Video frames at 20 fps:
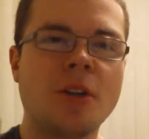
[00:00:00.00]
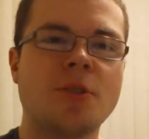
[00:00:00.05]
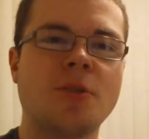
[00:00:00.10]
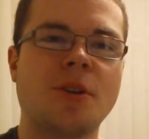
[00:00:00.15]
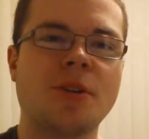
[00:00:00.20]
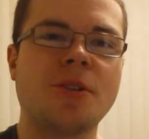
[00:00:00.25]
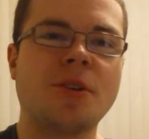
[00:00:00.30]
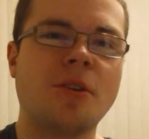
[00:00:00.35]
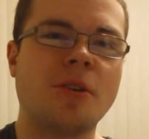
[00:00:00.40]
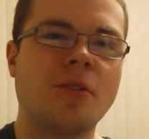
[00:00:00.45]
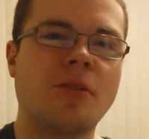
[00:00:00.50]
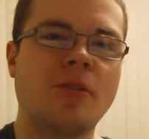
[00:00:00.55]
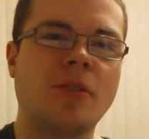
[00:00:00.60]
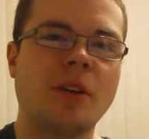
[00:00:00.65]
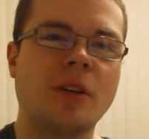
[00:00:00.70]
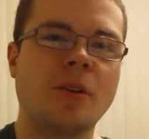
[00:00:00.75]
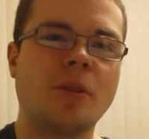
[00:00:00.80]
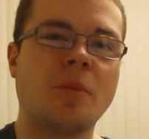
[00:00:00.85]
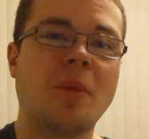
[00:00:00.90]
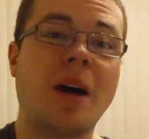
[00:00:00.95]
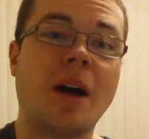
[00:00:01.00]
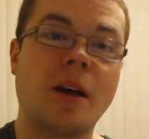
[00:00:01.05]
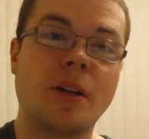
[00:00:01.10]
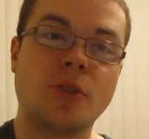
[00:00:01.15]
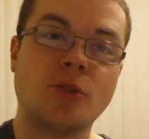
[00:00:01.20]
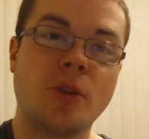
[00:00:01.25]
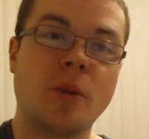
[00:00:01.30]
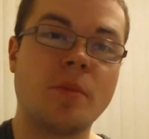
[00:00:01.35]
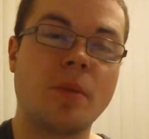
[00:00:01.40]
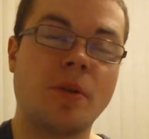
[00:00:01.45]
So I saw the film
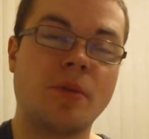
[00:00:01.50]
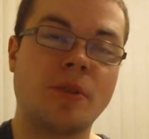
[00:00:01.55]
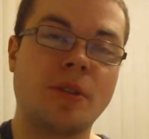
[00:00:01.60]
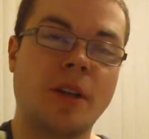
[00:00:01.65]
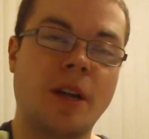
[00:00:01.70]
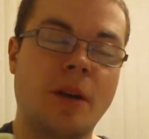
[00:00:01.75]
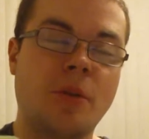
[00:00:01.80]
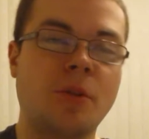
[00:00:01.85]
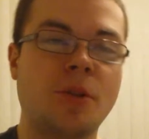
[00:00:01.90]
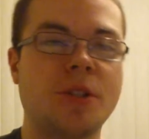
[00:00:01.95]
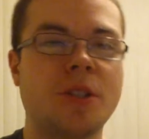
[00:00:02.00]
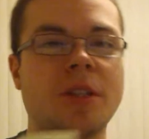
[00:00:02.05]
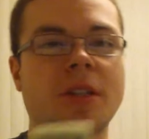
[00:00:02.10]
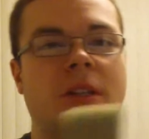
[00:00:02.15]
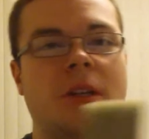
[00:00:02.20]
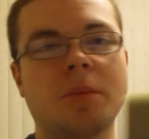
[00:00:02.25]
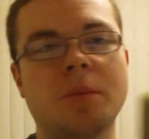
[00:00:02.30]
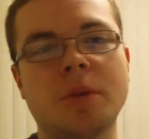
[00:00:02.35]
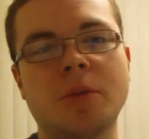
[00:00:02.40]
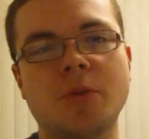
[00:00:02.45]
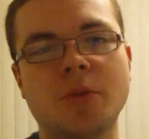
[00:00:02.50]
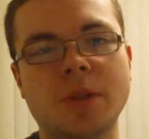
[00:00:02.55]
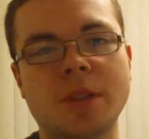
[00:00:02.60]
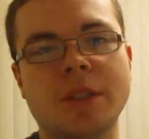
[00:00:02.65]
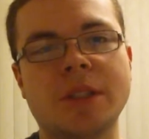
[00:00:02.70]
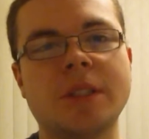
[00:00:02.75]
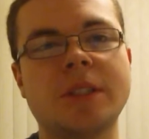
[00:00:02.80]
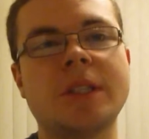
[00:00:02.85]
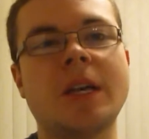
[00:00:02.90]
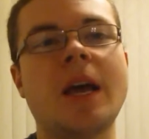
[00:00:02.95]
Trumbo today, which is in limited
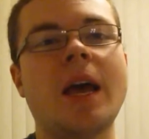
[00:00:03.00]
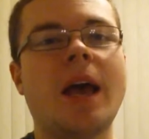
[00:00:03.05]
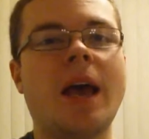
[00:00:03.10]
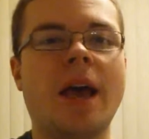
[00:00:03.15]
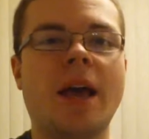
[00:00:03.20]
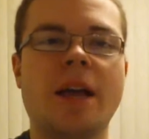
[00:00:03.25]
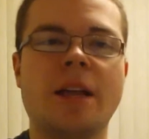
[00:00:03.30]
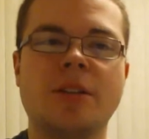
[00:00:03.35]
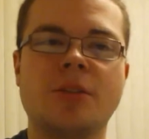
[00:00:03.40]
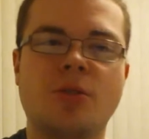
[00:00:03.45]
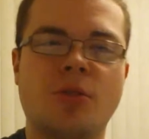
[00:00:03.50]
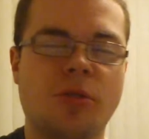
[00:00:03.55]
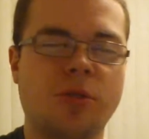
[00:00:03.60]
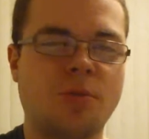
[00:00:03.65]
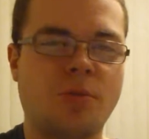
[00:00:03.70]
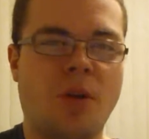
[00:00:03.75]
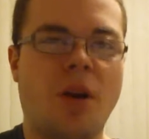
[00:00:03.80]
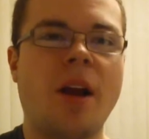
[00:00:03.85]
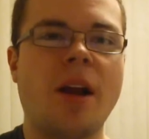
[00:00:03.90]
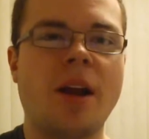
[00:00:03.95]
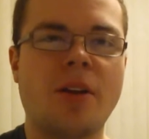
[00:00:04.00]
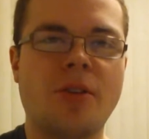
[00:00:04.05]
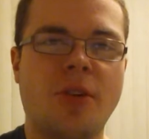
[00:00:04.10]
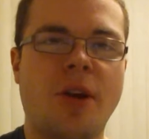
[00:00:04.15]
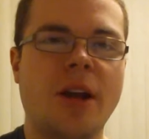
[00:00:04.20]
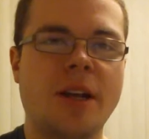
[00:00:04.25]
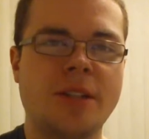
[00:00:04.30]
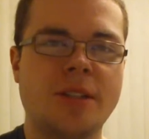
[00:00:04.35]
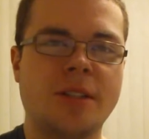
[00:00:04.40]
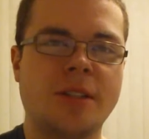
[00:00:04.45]
release, and it stars Bryan
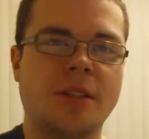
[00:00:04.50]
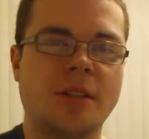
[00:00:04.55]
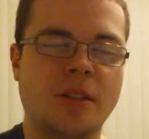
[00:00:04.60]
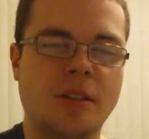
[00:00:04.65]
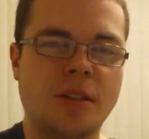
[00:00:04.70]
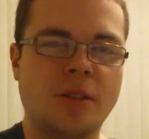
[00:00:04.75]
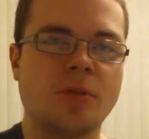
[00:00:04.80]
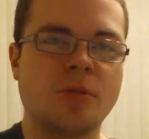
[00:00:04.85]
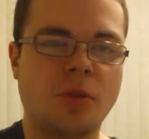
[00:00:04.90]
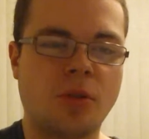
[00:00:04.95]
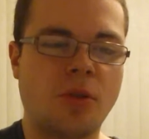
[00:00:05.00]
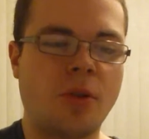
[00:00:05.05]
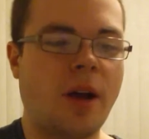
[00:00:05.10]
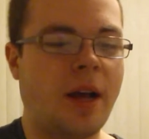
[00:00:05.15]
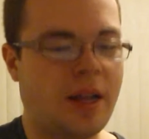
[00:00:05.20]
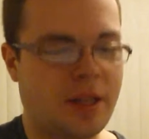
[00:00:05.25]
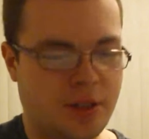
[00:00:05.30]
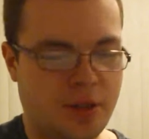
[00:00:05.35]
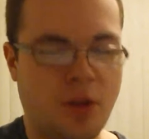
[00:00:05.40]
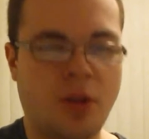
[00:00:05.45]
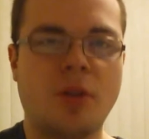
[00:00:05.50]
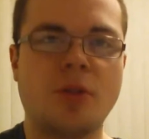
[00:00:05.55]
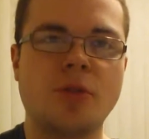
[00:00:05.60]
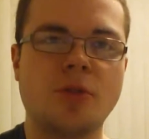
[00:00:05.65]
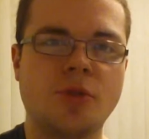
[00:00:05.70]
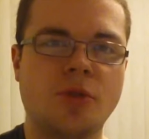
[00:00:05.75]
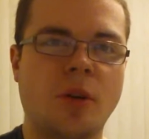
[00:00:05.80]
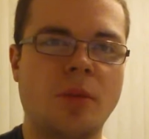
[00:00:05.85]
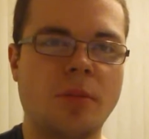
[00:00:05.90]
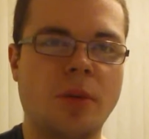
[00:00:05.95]
Cranston in the lead role as Dalton
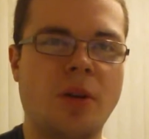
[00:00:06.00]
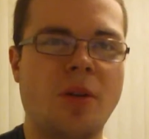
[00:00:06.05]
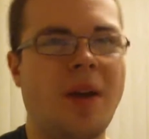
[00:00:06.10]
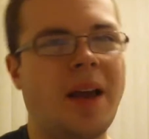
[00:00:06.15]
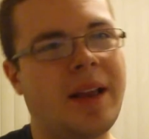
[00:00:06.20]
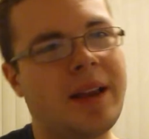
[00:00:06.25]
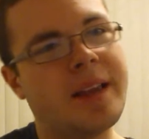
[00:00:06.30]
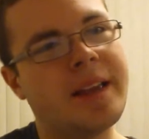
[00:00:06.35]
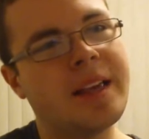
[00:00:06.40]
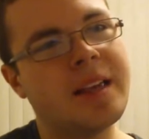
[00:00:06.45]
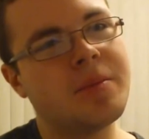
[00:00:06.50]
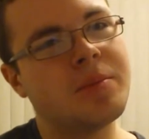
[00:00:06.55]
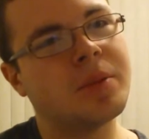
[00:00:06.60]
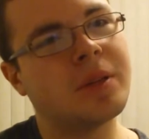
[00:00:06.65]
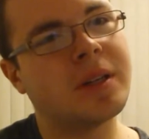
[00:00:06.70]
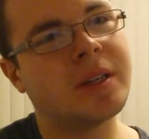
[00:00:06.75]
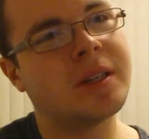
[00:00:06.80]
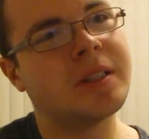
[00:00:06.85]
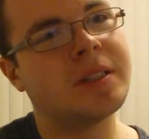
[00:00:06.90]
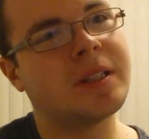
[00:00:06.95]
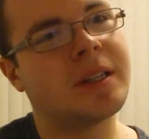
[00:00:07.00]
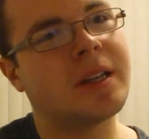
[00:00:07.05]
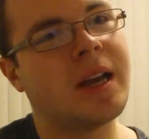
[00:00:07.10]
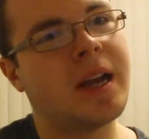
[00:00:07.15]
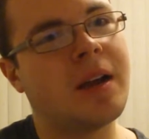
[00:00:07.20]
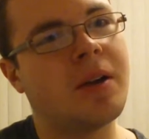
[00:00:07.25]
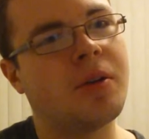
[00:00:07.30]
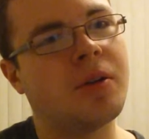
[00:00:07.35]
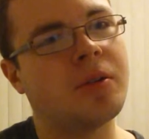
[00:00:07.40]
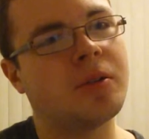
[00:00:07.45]
Trumbo. And he plays a
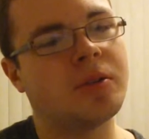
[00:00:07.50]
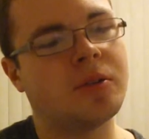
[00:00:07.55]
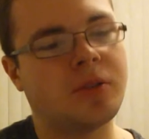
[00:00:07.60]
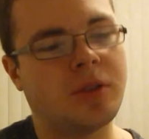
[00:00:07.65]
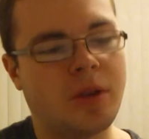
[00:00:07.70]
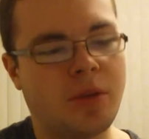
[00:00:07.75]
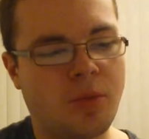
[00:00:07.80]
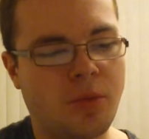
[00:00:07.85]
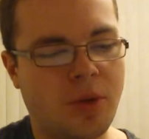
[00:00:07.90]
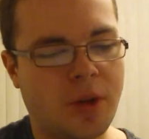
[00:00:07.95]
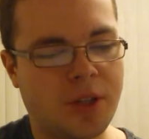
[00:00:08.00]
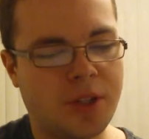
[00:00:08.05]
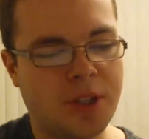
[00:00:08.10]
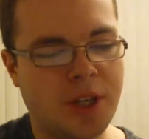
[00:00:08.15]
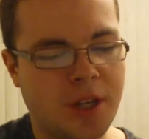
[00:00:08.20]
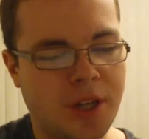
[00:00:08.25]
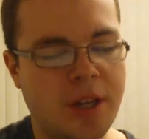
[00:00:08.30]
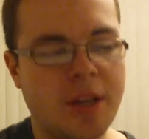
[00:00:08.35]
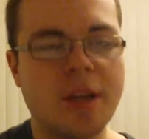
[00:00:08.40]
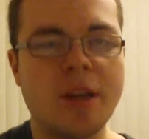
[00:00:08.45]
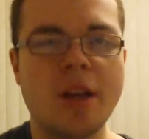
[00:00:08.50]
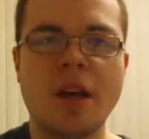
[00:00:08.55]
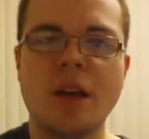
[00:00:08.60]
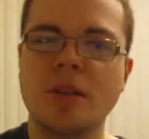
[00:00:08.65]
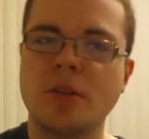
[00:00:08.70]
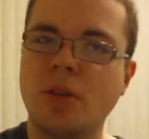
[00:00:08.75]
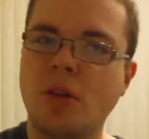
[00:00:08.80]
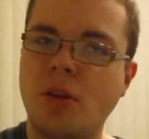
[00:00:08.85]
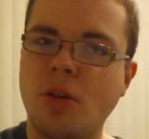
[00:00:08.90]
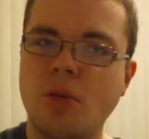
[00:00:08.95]
character in which he,
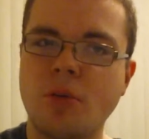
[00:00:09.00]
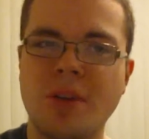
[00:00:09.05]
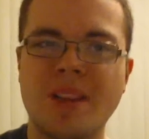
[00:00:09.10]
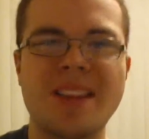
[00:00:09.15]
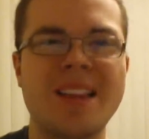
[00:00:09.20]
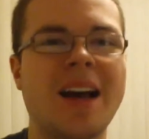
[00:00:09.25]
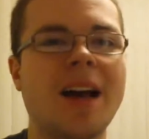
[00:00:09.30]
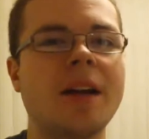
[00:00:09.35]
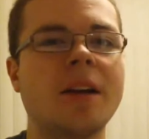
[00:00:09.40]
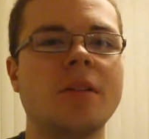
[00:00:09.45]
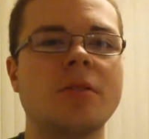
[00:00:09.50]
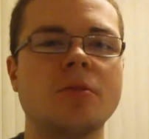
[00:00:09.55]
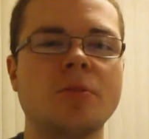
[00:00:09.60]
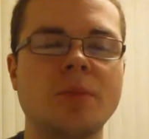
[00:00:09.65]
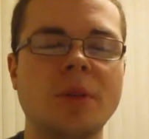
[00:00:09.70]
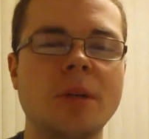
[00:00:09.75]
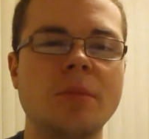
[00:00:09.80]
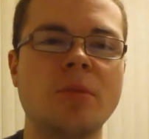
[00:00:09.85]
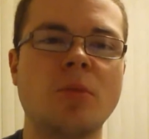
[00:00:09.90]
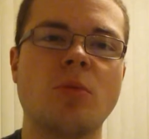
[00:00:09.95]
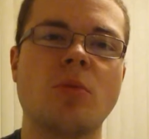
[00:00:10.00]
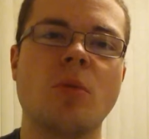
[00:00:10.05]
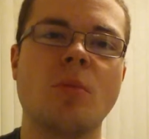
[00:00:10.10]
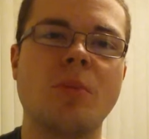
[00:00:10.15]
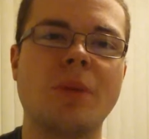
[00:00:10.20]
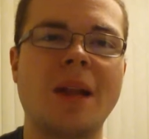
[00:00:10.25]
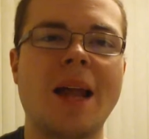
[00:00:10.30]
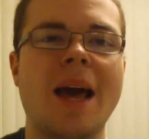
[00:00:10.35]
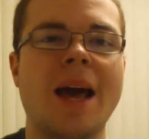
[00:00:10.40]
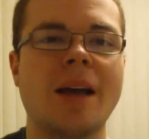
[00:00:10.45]
along with 9 other people, were
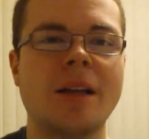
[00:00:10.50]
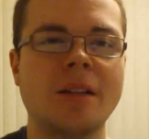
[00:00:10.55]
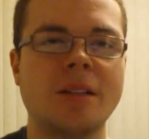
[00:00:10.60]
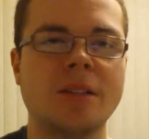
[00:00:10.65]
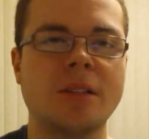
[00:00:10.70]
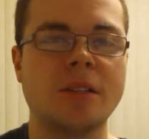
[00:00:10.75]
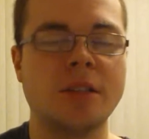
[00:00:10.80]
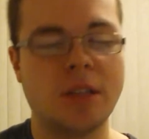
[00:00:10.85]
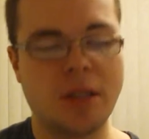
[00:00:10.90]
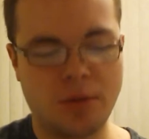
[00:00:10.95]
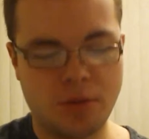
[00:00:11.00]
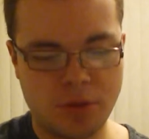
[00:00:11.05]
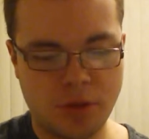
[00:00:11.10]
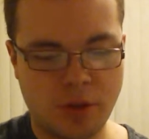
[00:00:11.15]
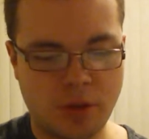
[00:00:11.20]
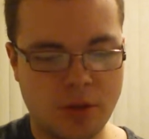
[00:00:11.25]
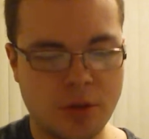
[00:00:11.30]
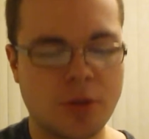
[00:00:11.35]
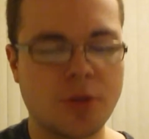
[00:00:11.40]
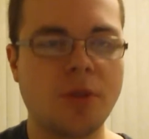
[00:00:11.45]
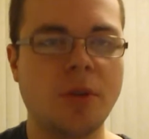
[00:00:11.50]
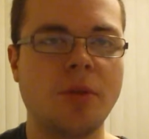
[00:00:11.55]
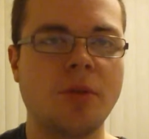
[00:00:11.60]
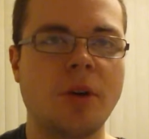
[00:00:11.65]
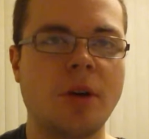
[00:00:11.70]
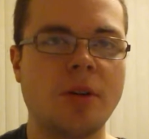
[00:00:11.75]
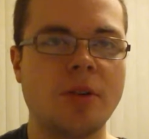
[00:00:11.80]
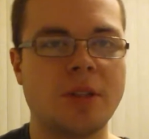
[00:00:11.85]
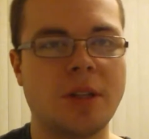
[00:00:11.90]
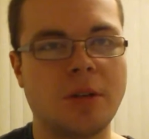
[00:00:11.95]
blacklisted. They were all
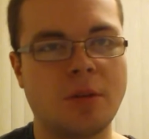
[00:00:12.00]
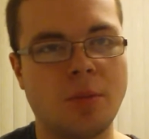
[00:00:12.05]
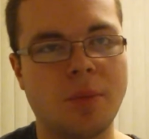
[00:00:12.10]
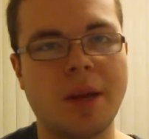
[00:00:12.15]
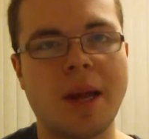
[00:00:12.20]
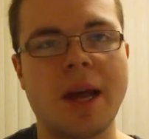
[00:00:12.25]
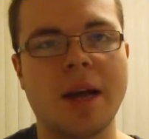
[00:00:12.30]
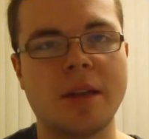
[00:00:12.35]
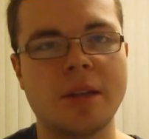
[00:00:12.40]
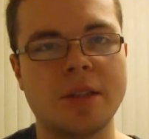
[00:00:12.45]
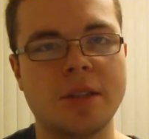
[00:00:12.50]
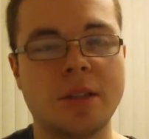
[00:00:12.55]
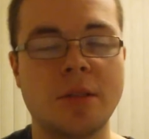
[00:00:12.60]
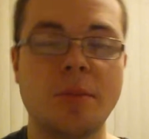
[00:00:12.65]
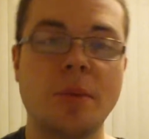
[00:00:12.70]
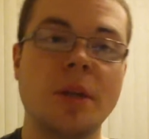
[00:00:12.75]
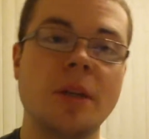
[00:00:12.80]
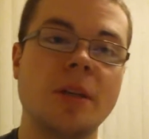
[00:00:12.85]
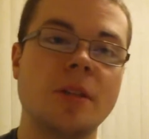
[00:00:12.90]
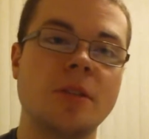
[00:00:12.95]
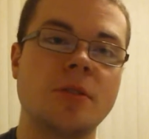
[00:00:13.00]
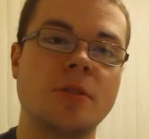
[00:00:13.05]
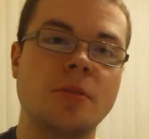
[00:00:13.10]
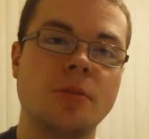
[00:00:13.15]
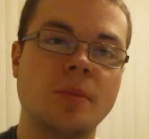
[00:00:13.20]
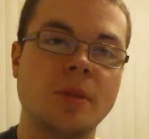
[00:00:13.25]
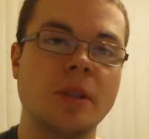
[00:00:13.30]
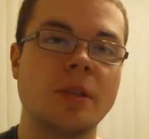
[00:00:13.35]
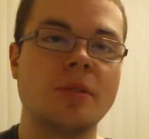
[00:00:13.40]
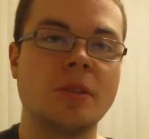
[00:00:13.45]
screenwriters, and they were blacklisted because of their
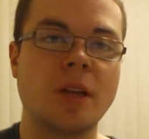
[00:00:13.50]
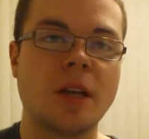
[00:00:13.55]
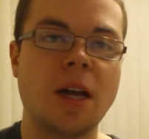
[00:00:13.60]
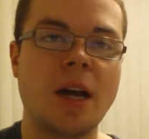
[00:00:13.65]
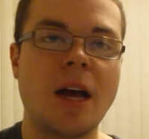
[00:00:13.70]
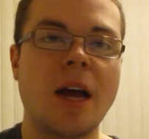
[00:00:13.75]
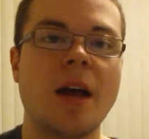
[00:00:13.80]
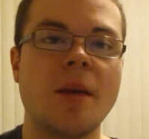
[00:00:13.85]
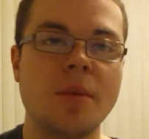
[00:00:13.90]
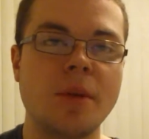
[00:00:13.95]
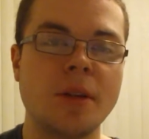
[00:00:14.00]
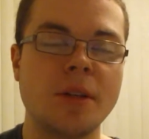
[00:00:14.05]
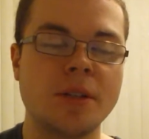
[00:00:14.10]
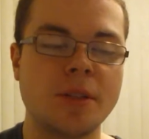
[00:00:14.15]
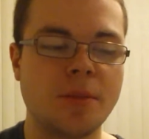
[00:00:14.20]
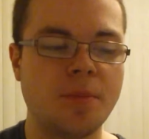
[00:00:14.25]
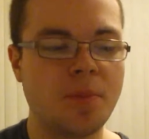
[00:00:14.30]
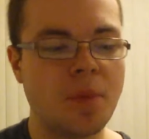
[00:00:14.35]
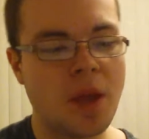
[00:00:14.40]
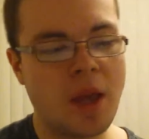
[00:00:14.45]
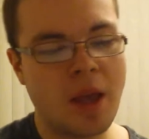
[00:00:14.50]
beliefs in communism.